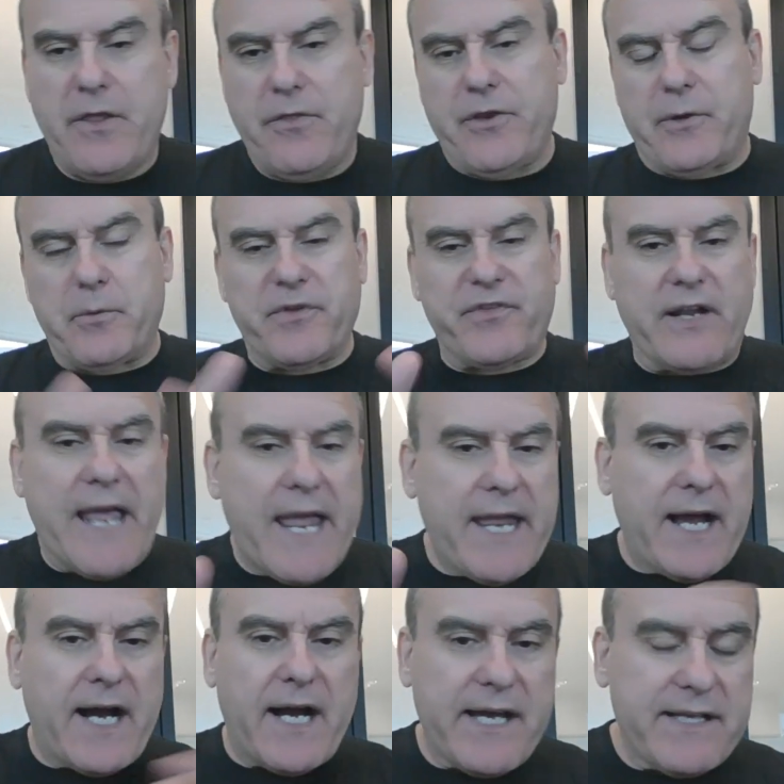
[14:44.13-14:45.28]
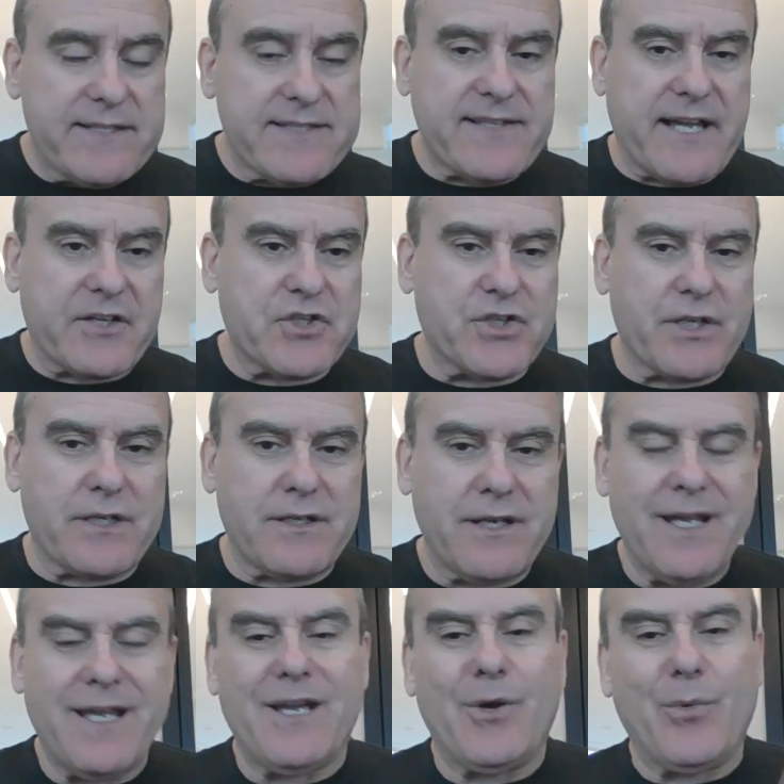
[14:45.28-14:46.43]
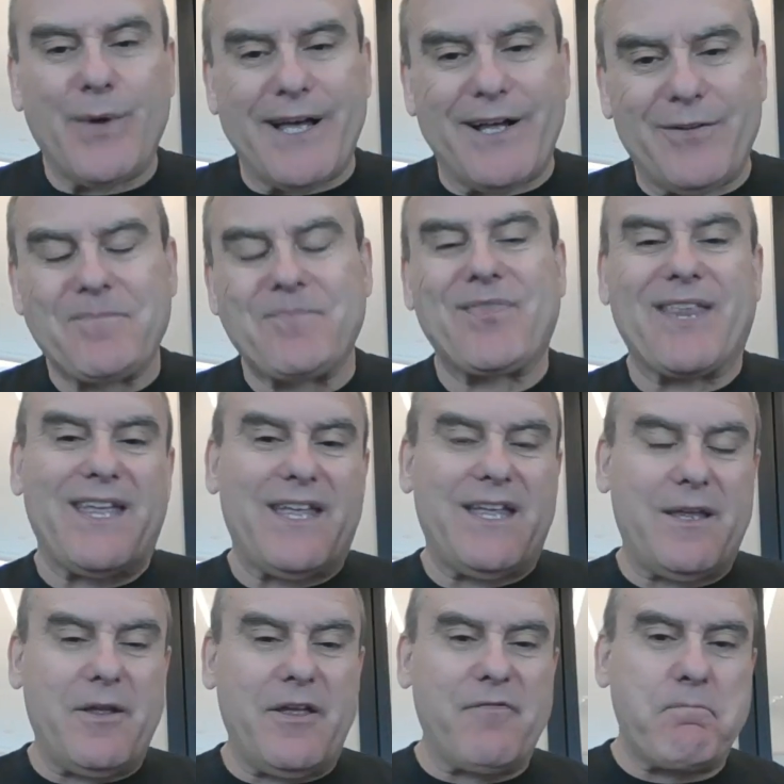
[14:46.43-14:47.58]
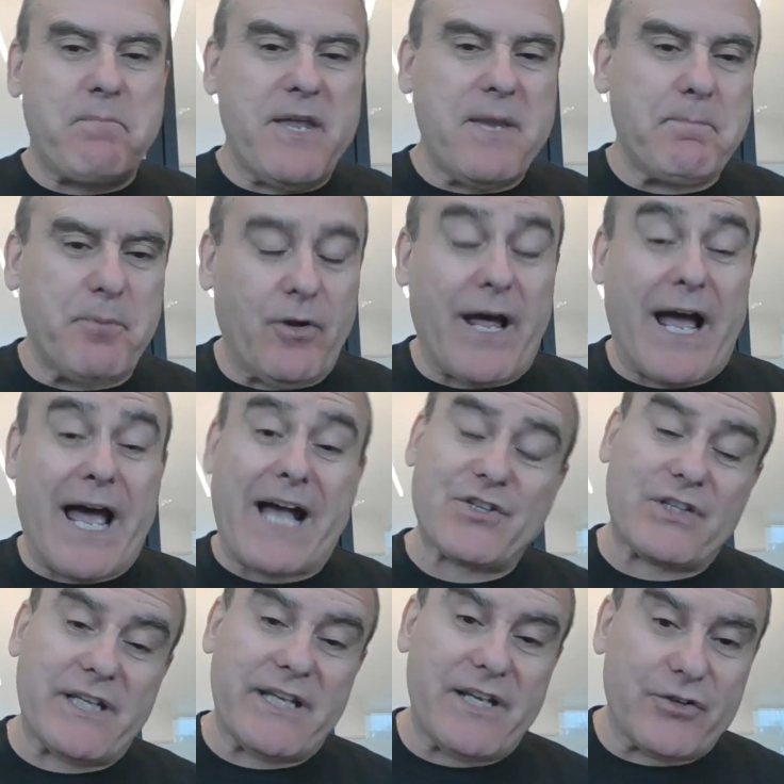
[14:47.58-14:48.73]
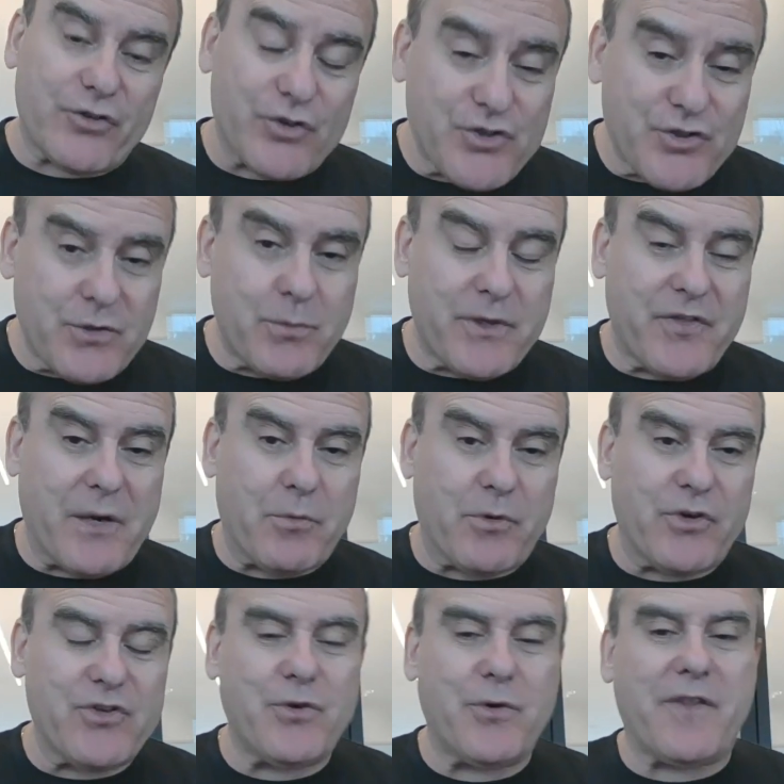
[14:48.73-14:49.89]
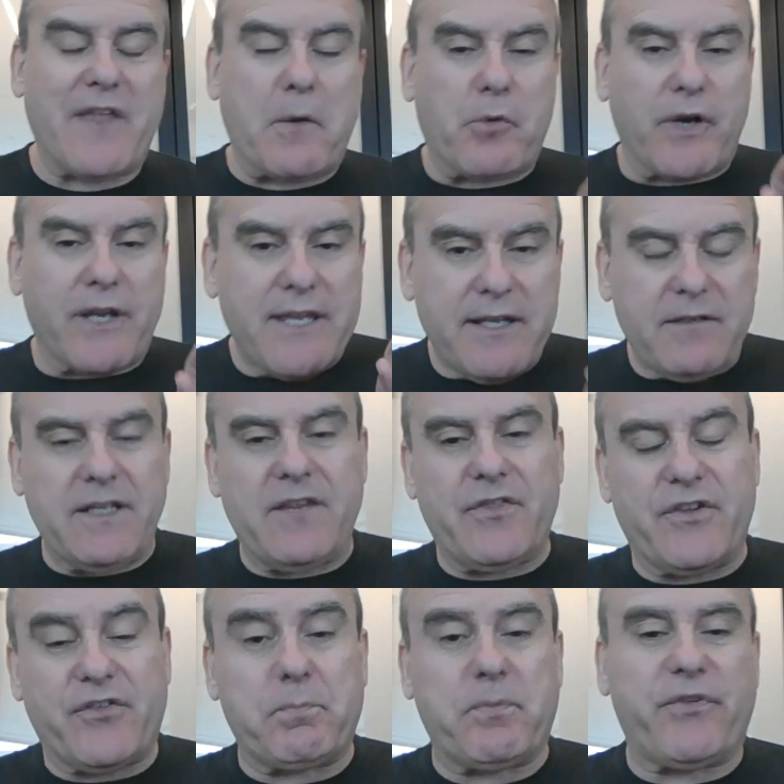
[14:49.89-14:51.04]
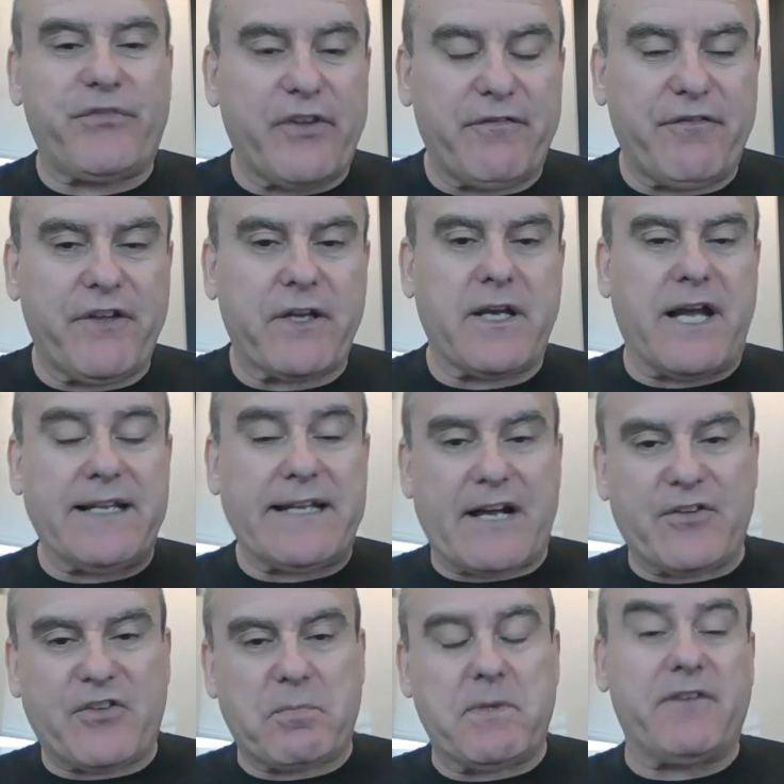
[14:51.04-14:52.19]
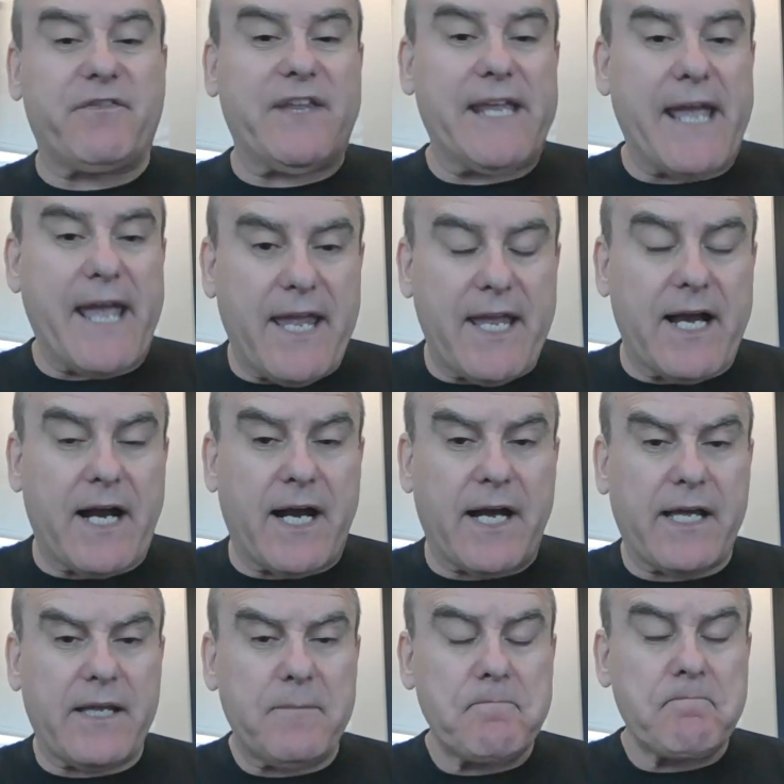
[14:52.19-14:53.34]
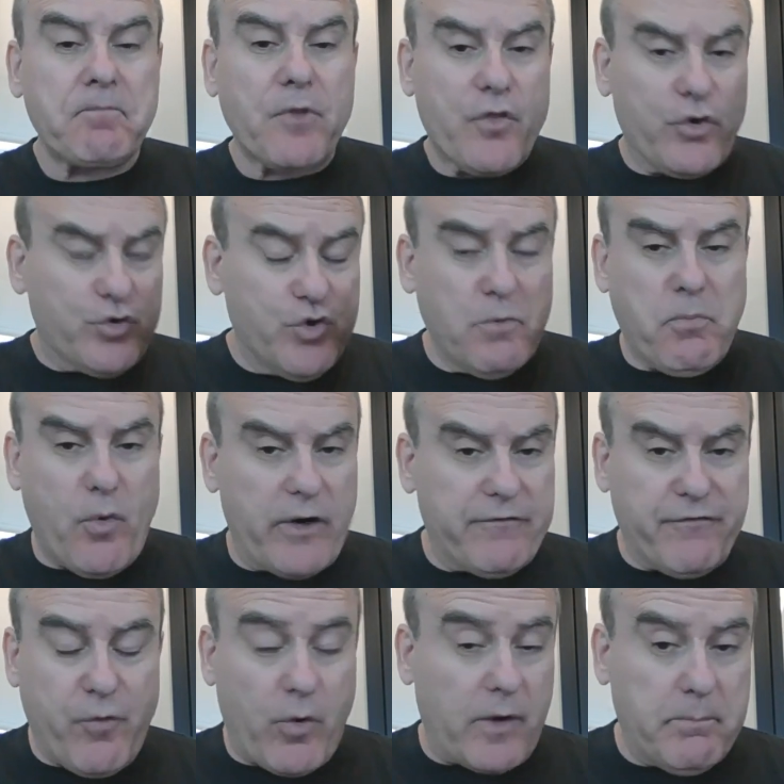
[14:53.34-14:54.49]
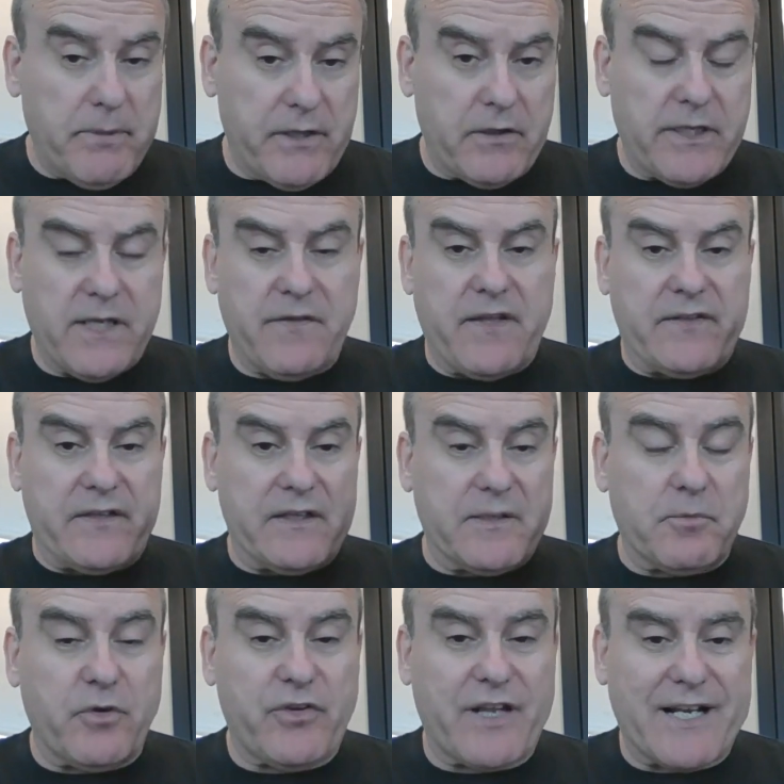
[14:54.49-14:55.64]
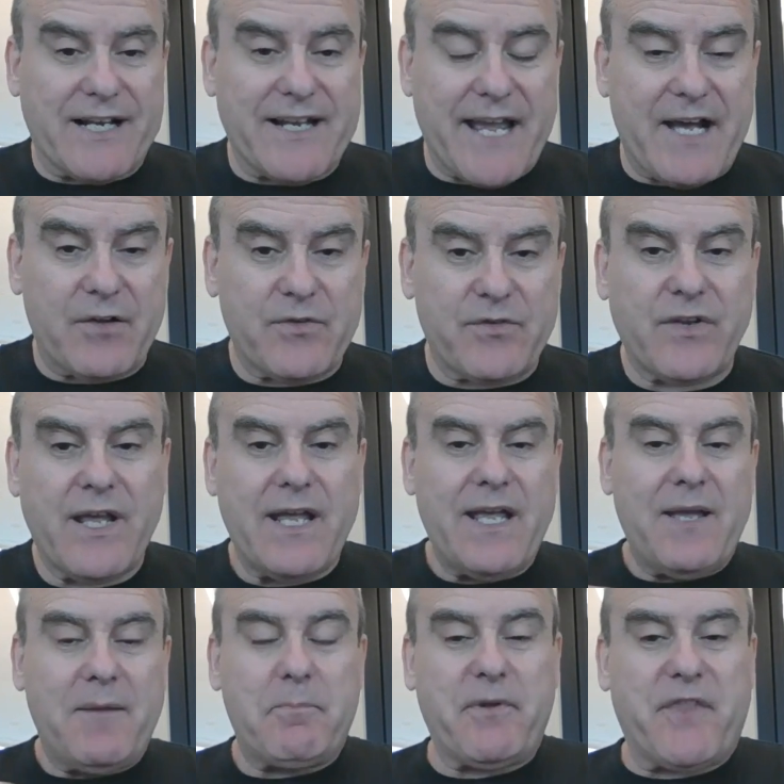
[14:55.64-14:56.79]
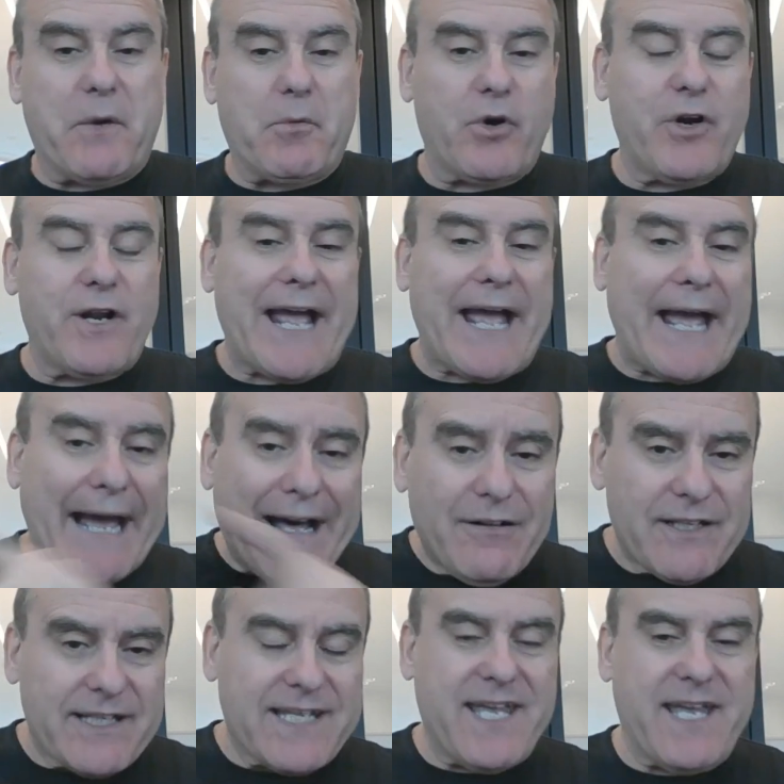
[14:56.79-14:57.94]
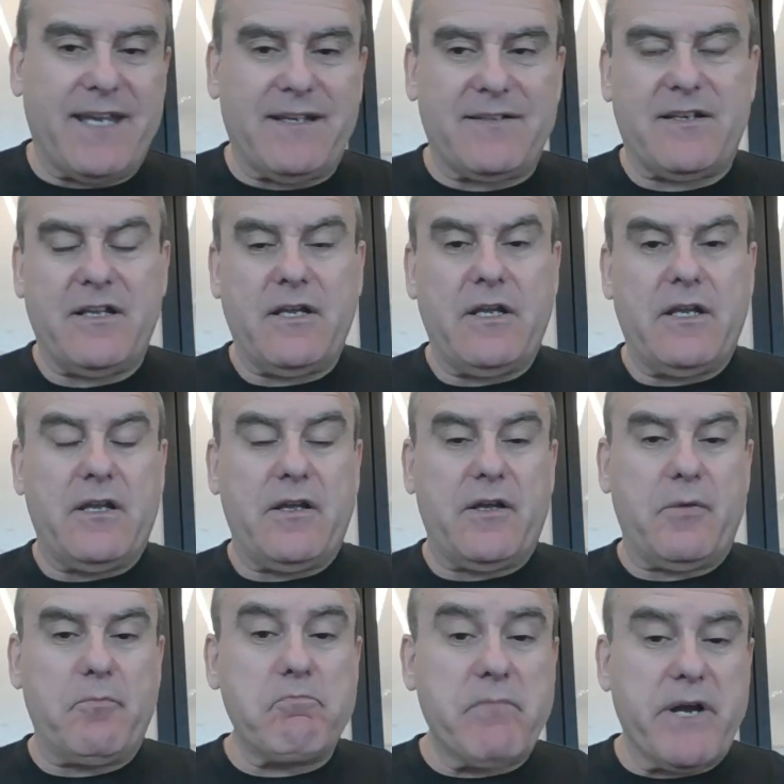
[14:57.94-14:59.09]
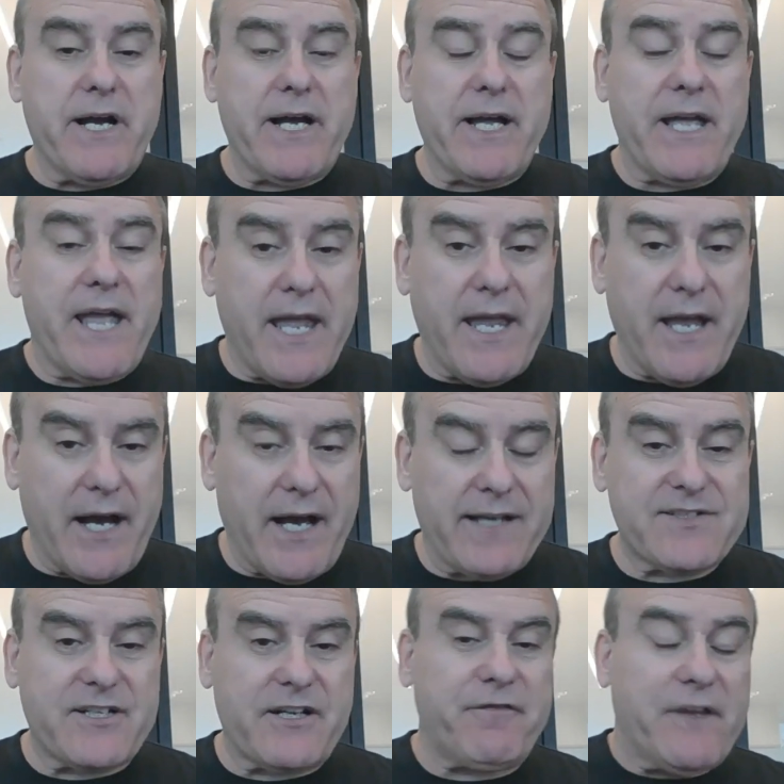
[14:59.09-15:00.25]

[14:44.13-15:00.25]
there was an AI section. Well, if people actually understood what they were doing, they were killing the specific announcement of the AI, the 2.4 billion that the liberals had announced, but they were going to allocate AI stuff